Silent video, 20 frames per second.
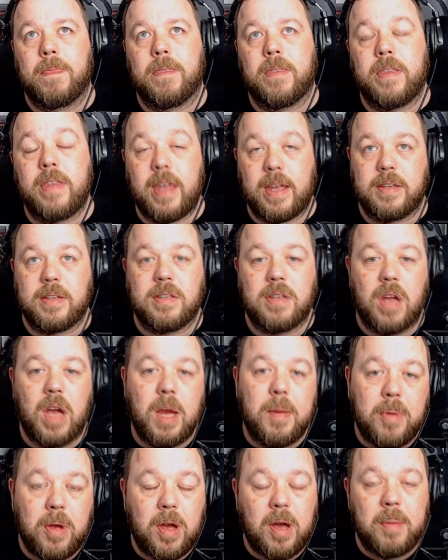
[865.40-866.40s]
Yes,
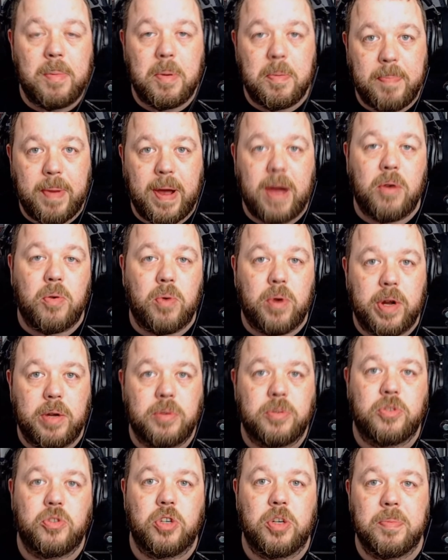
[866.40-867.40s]
I'm a Battle Royale
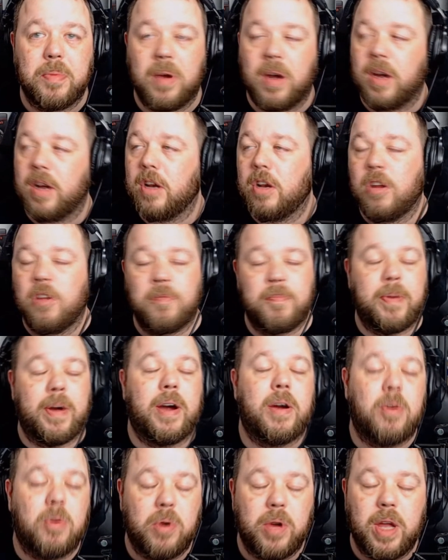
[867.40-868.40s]
streamer. I love
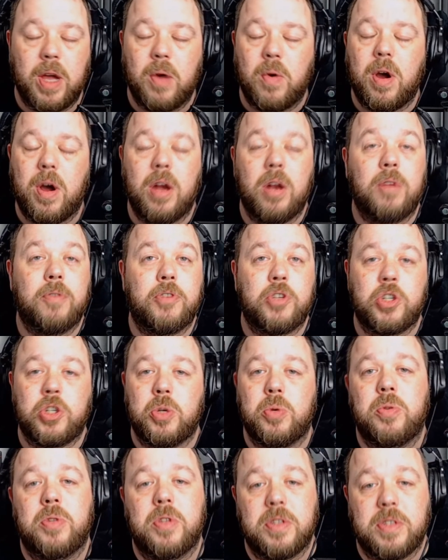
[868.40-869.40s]
Battle Royale. I love
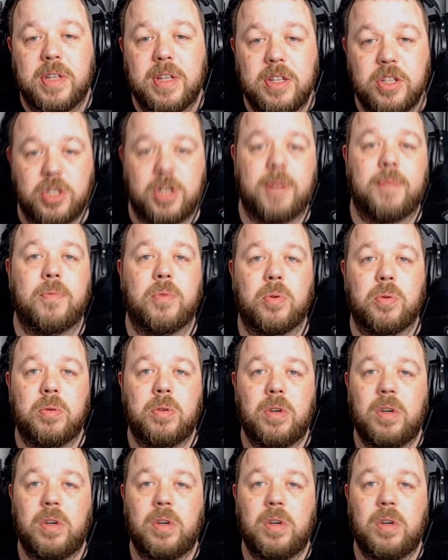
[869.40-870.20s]
shooters in general.